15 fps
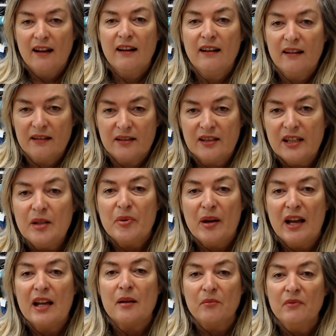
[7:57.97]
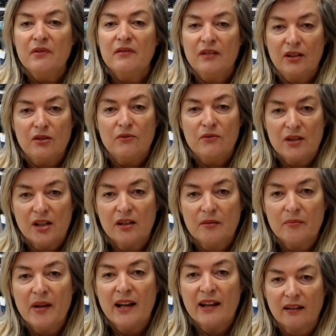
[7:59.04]
a deep hem that you turn
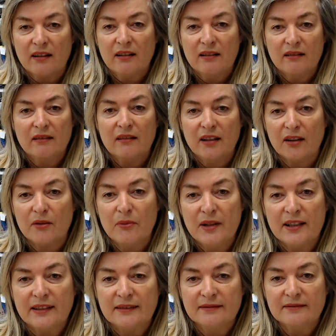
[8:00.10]
back the other way,